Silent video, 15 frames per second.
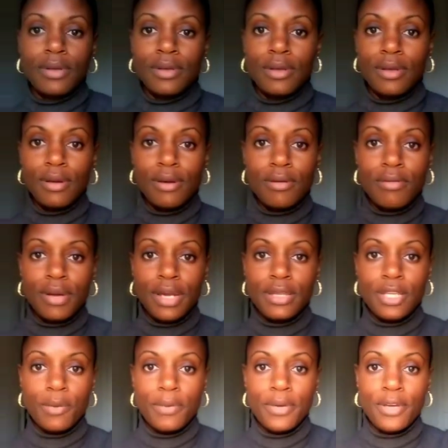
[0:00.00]
All right,
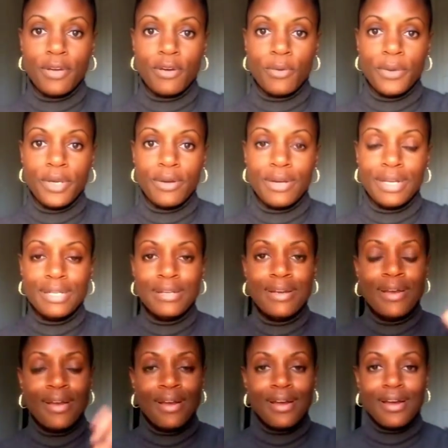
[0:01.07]
there we go. Are we on?
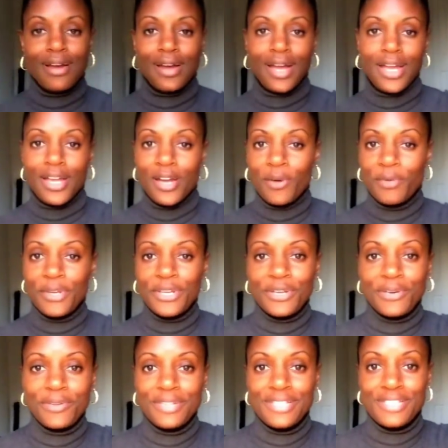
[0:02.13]
Hi, how are
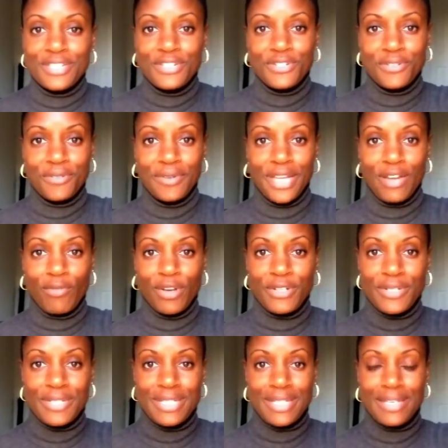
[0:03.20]
you? This is Sharique
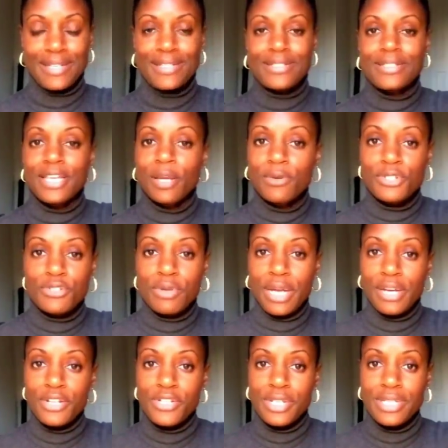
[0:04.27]
Richardson, sales
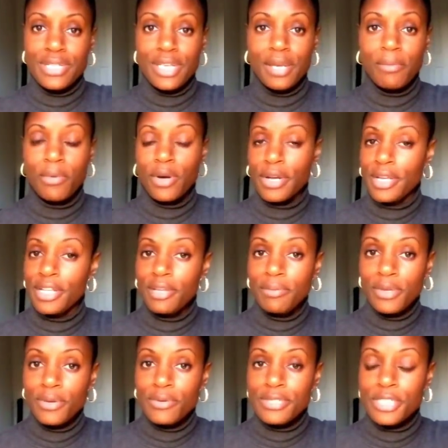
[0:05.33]
strategist and marketing
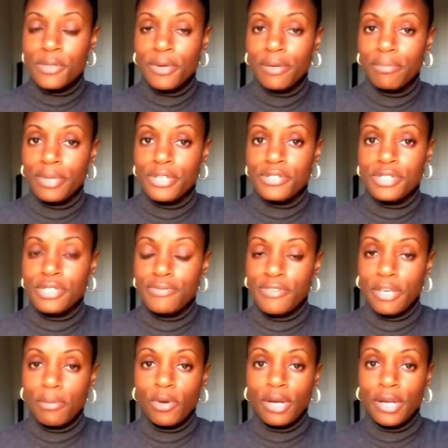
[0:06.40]
muse to ambitious
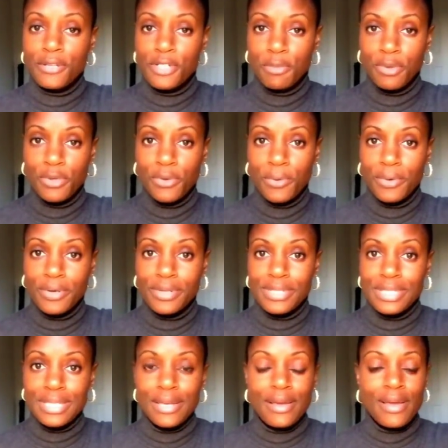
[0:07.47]
female
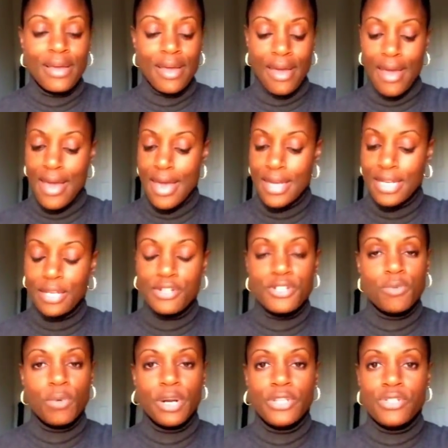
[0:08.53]
entrepreneurs. And I
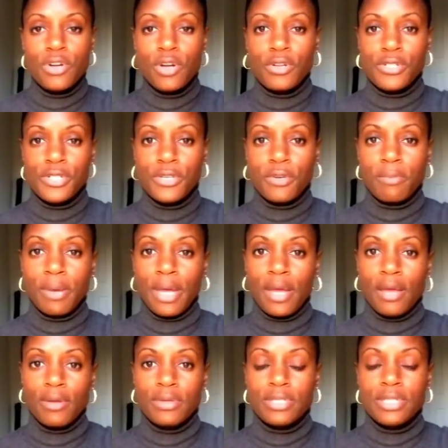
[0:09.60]
just want to talk to you
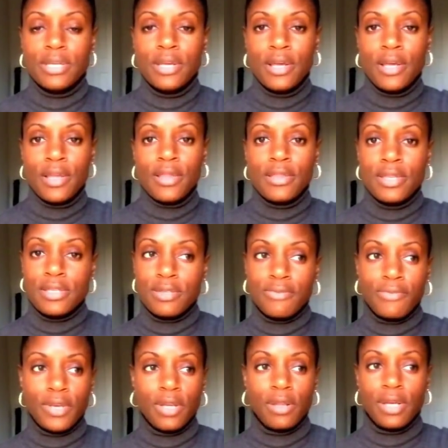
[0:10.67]
about this
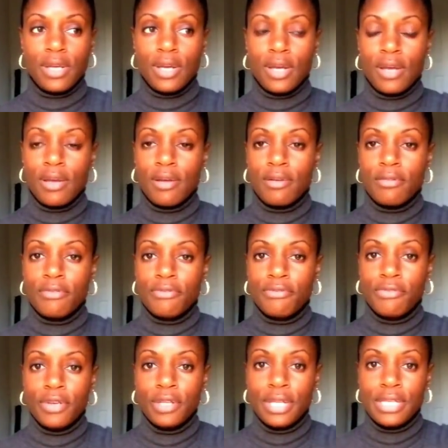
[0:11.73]
feeling of
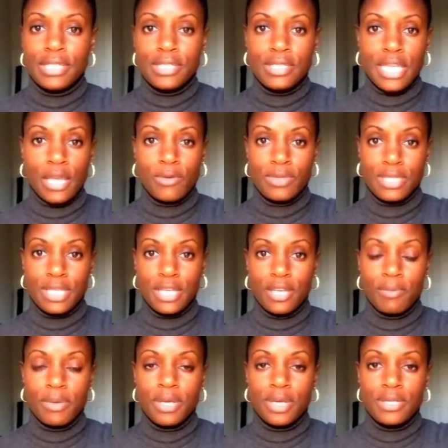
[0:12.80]
feeling
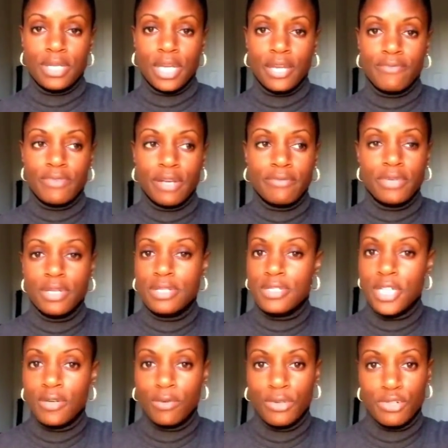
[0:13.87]
salesy because I've done
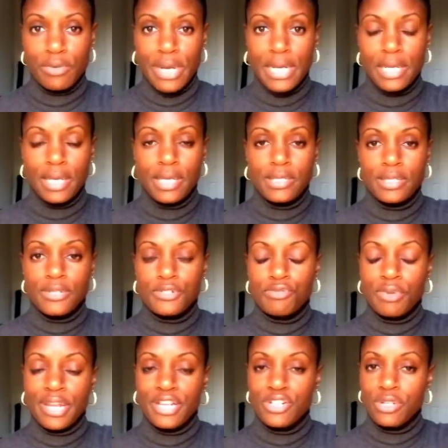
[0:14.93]
several trainings and
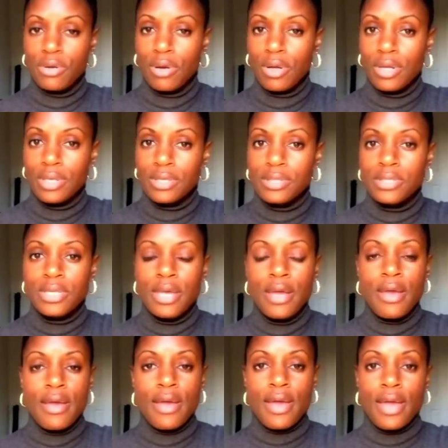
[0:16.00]
strategy calls,
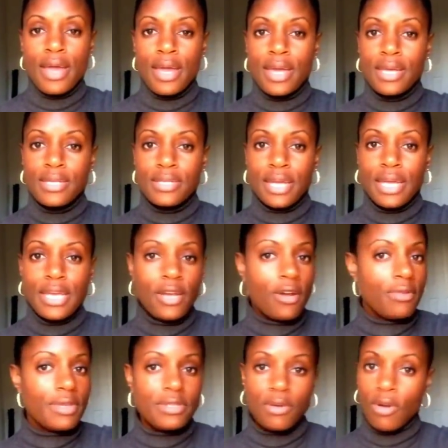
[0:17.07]
and I hear
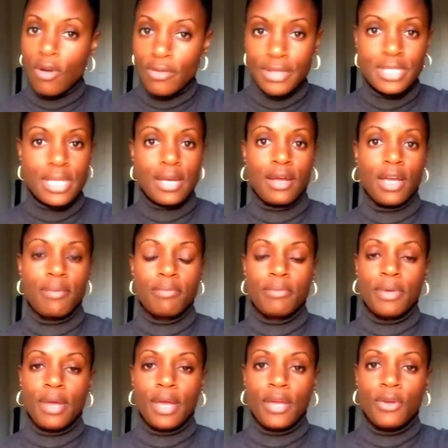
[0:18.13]
this all the time.
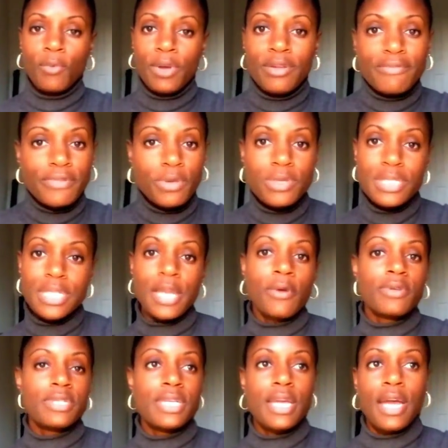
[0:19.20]
I don't want to feel
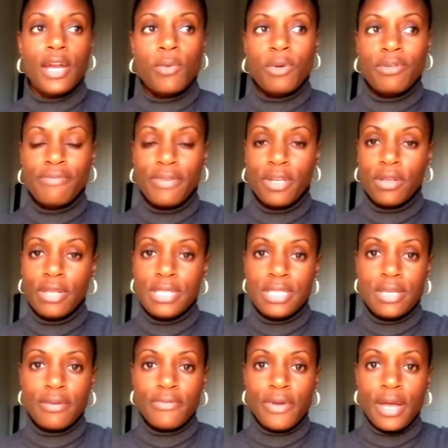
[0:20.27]
salesy. I don't want to feel as
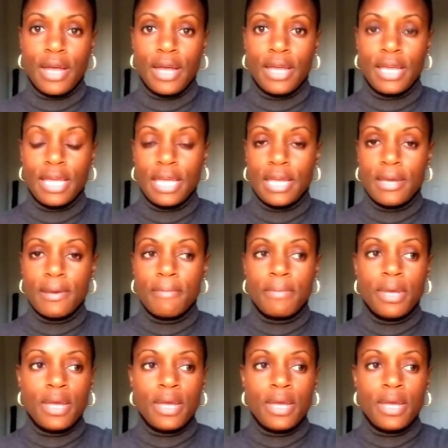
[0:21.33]
if I am,